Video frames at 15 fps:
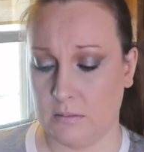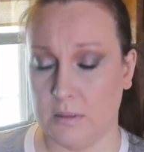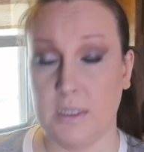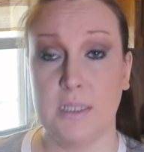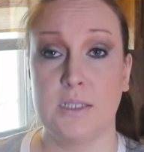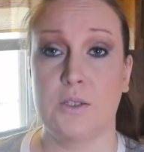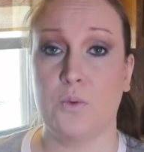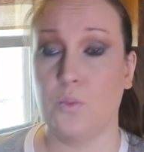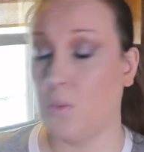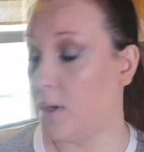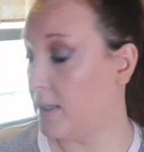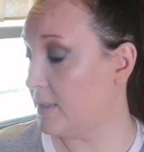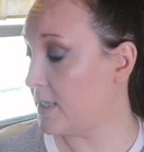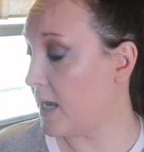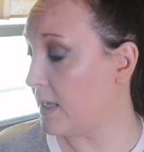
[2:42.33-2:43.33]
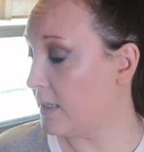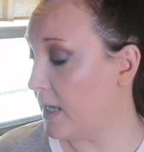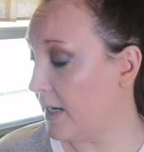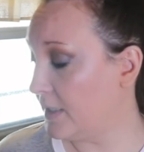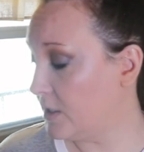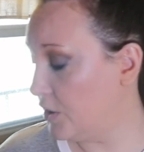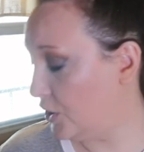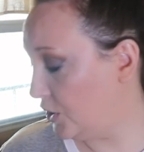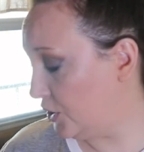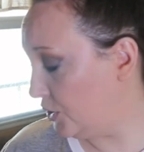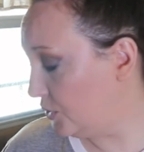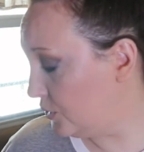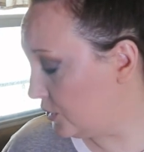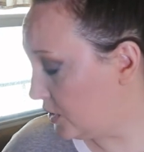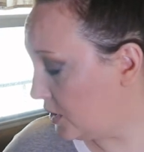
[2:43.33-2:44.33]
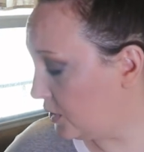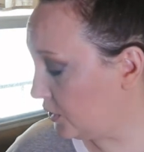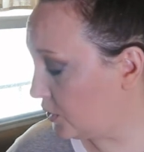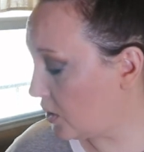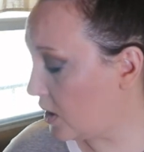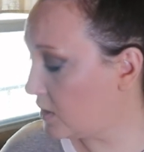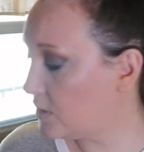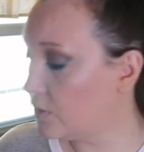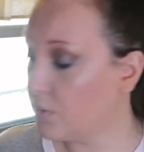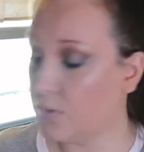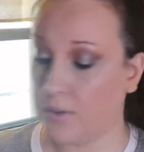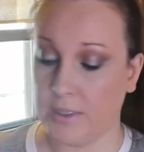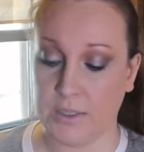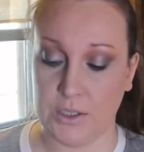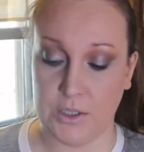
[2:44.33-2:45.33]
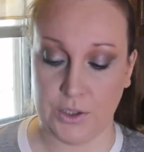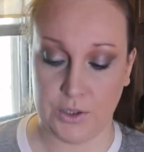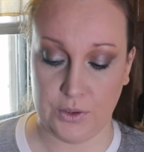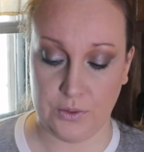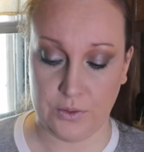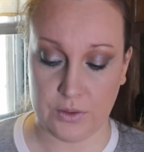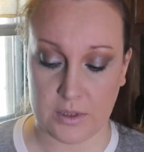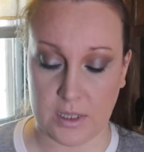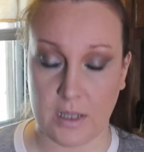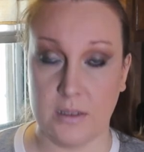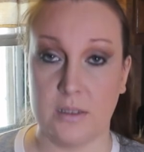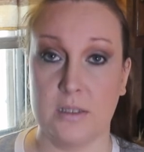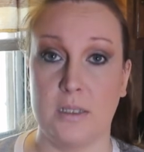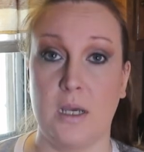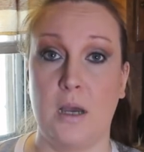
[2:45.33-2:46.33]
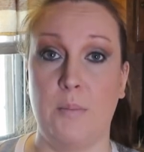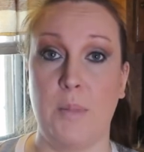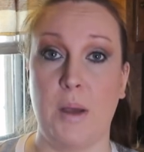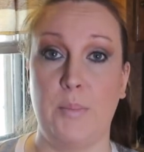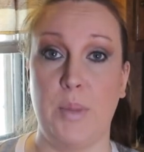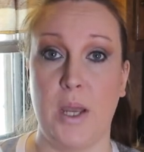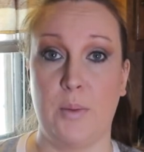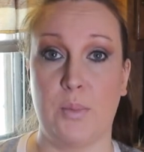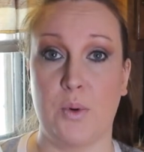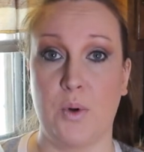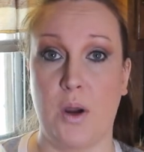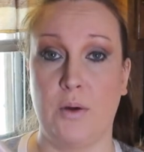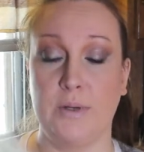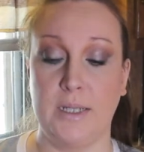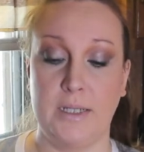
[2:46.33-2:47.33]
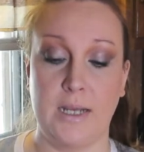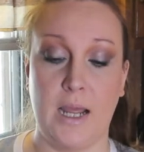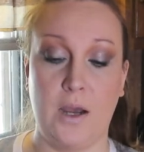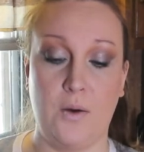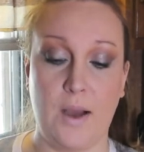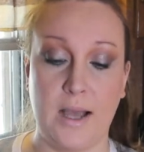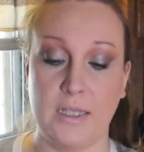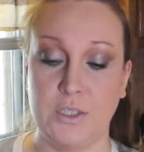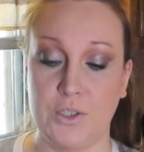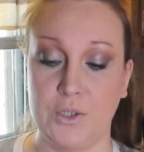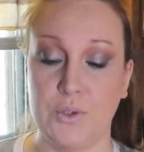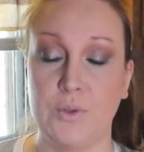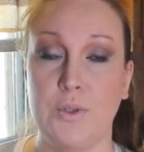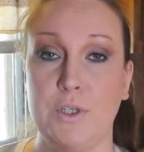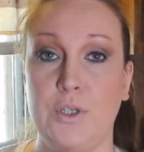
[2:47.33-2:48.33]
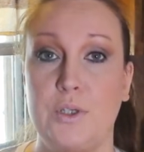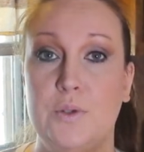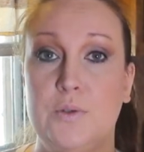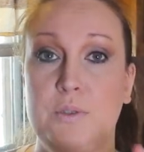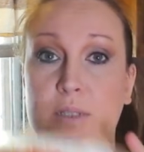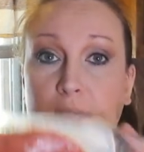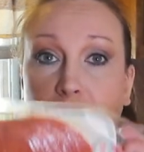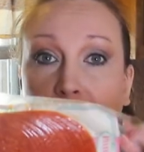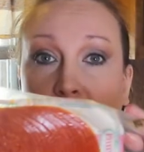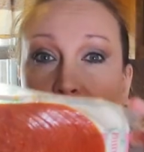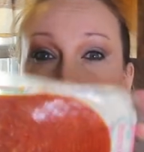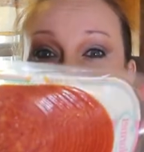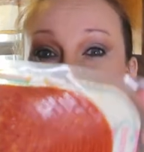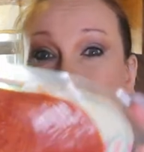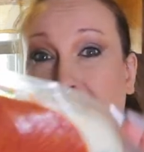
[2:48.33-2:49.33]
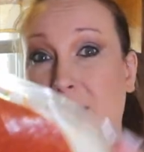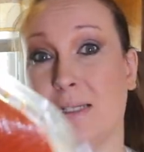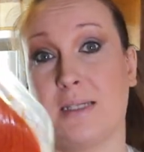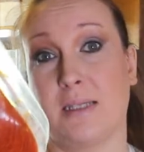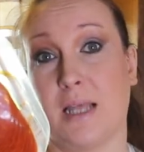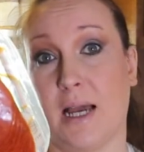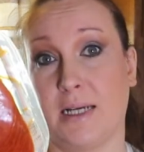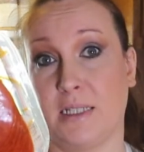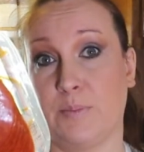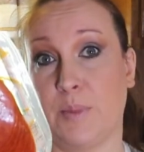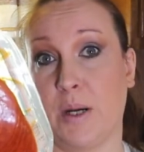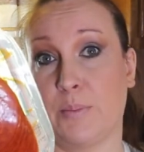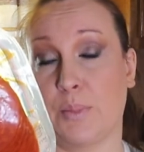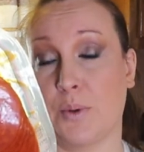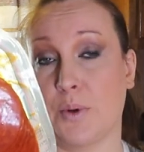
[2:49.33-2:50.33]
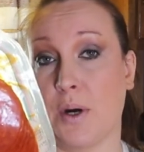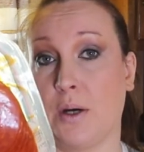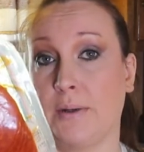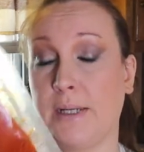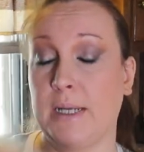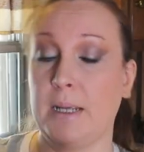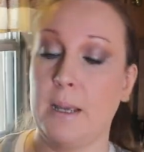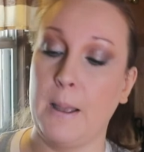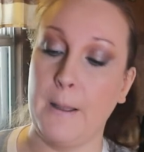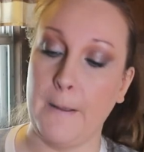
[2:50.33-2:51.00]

these are what I like to use. You're also going to use some pepperoni. Now I do use the big slice pepperoni